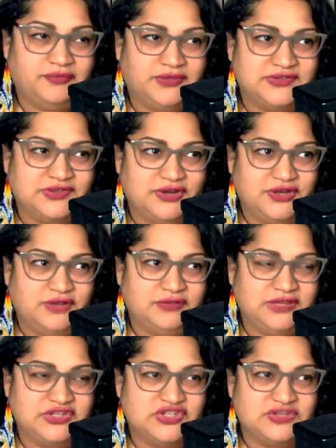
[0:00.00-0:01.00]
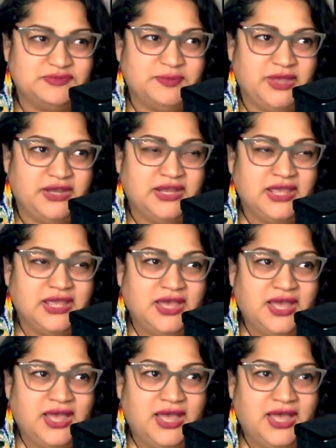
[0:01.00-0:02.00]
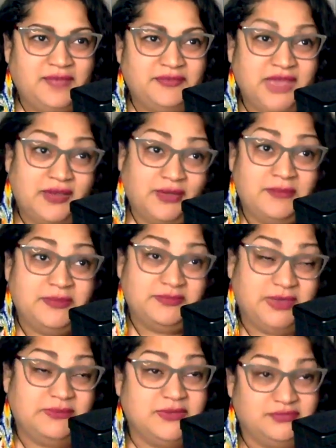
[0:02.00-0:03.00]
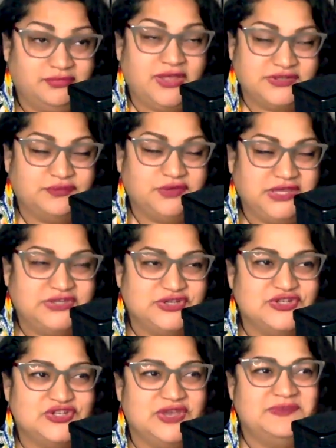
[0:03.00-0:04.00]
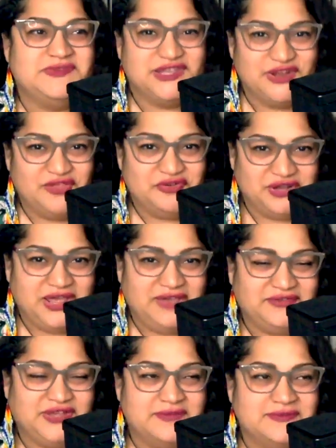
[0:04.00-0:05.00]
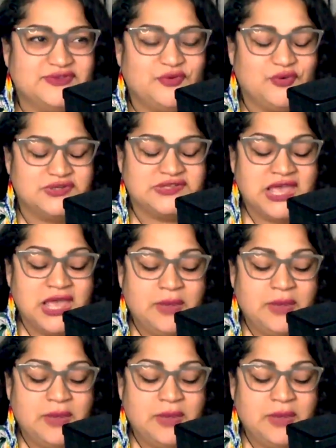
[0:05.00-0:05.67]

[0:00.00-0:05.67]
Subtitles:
sorry, not relationships, but yeah, I mean, maybe lots of relationships in other lifetimes, of course,